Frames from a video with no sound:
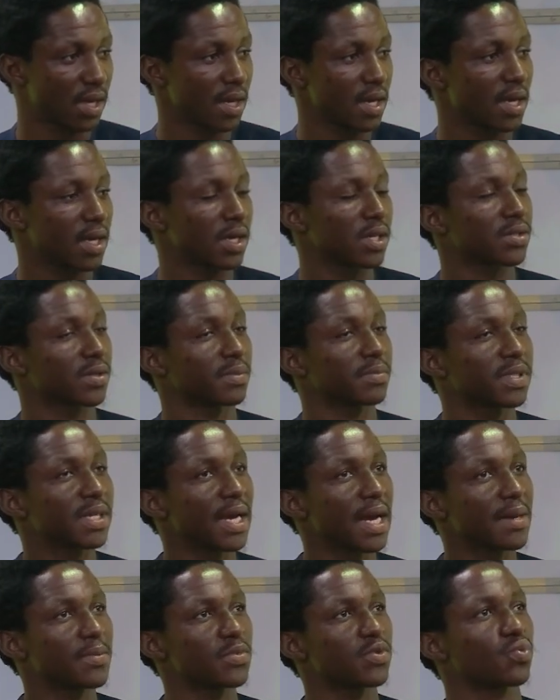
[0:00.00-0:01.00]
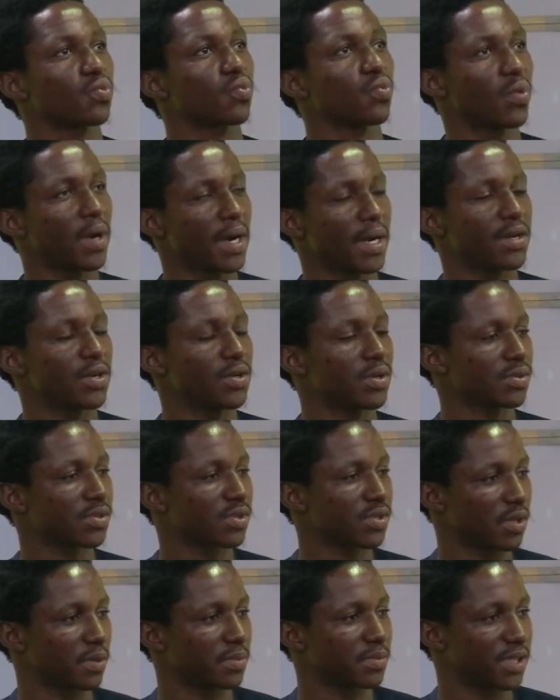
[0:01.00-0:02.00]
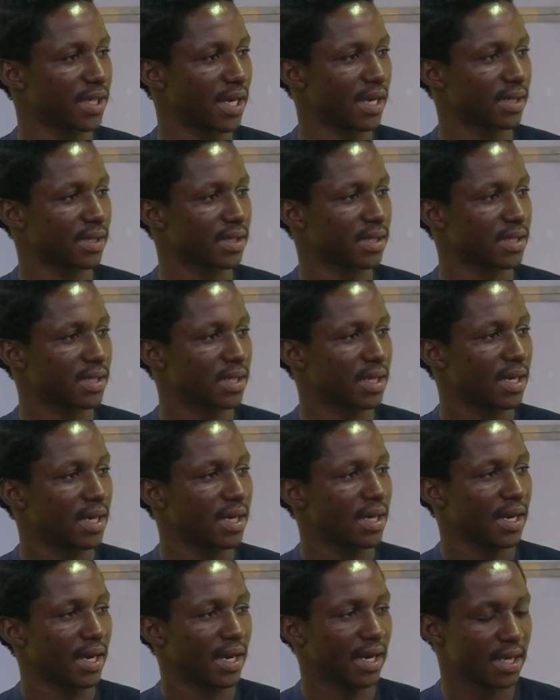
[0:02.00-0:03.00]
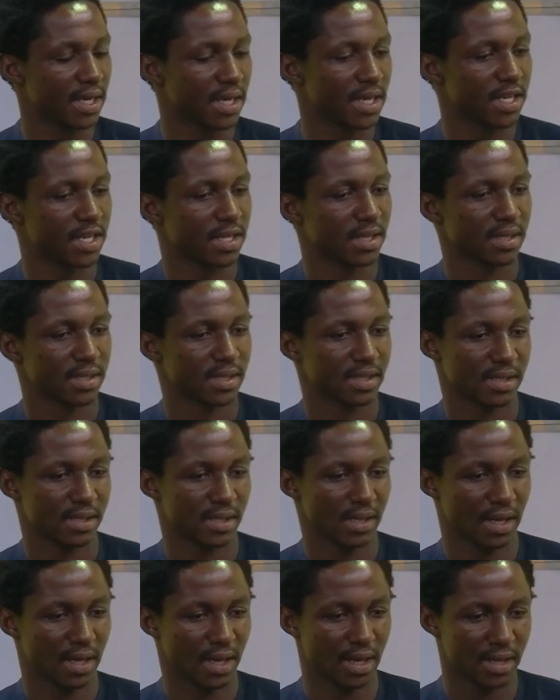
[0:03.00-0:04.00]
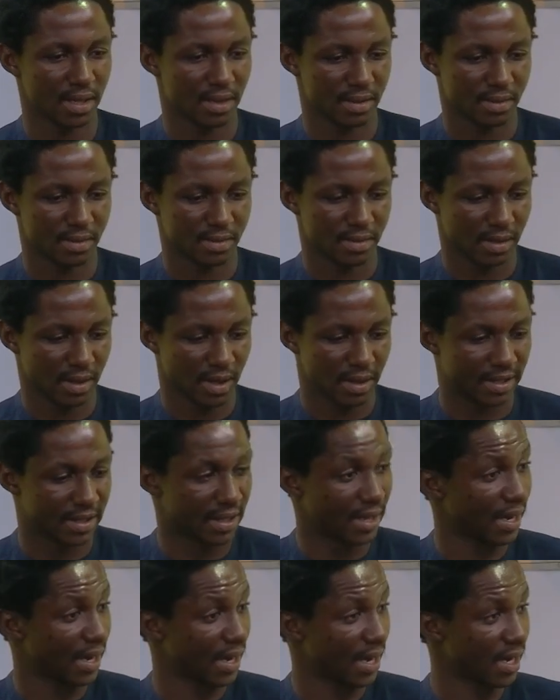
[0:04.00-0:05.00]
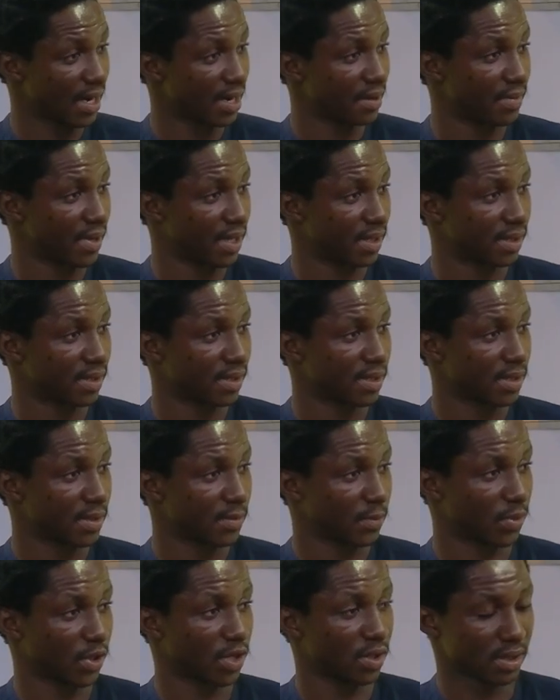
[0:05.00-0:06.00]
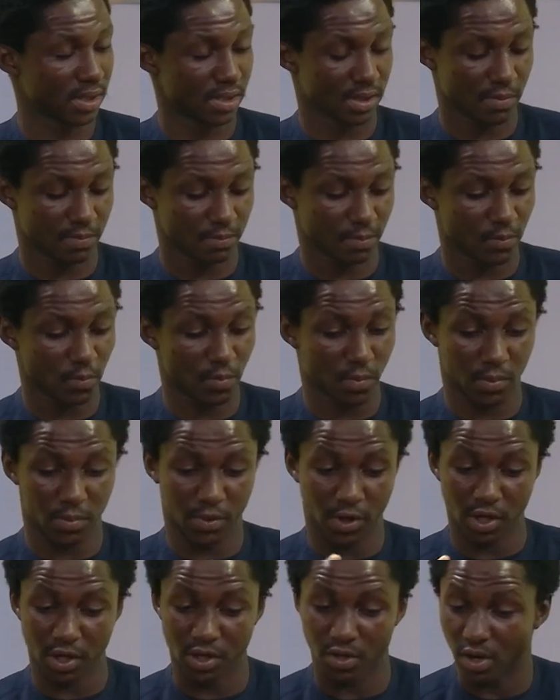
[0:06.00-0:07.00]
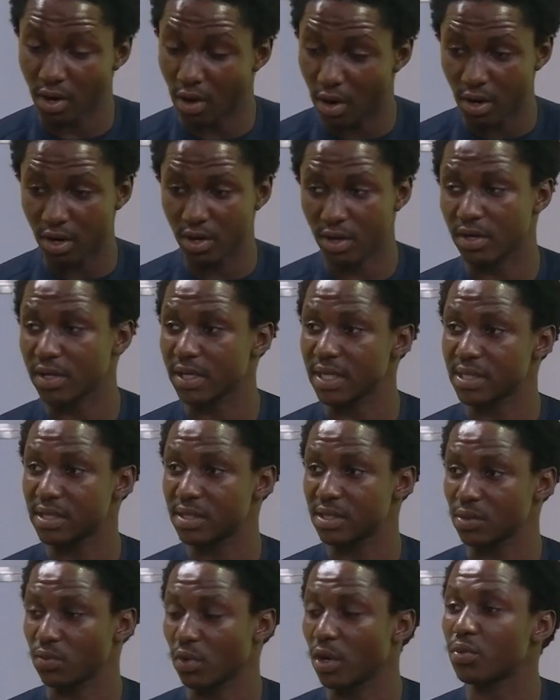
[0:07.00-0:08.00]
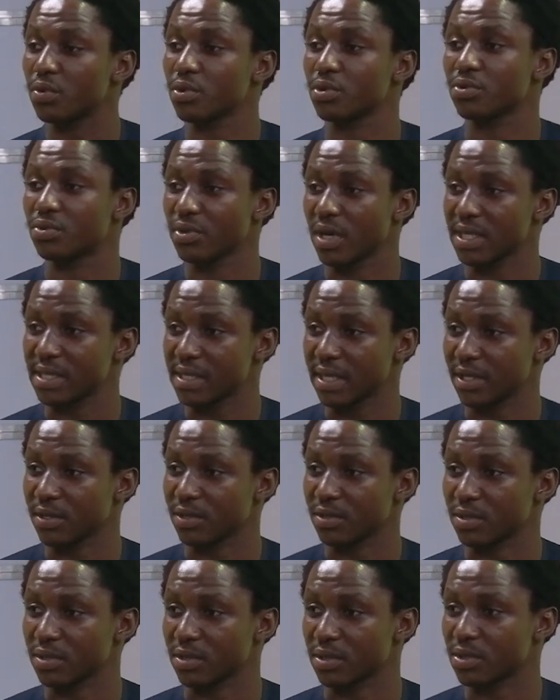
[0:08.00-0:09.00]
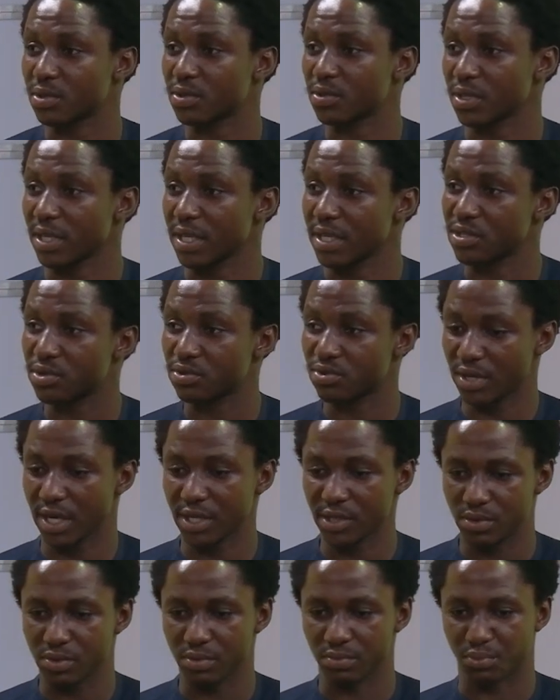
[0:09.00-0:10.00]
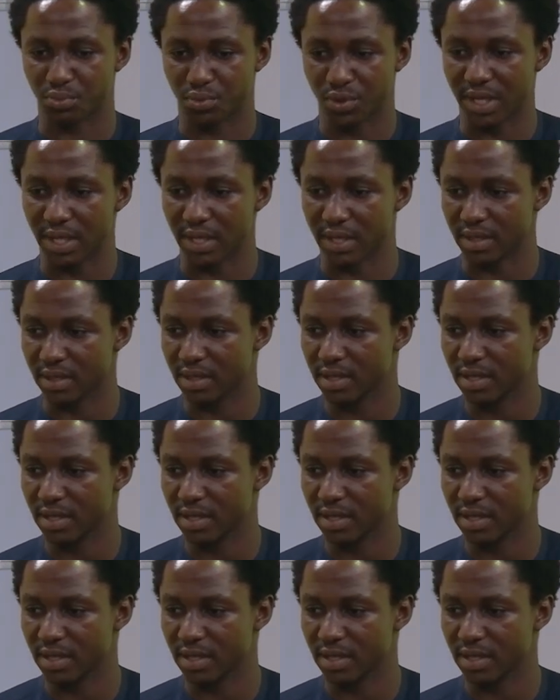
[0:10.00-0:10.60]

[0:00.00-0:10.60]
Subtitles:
Sometimes when your subject is in the element, because in all honesty, what we do as editors is try to bring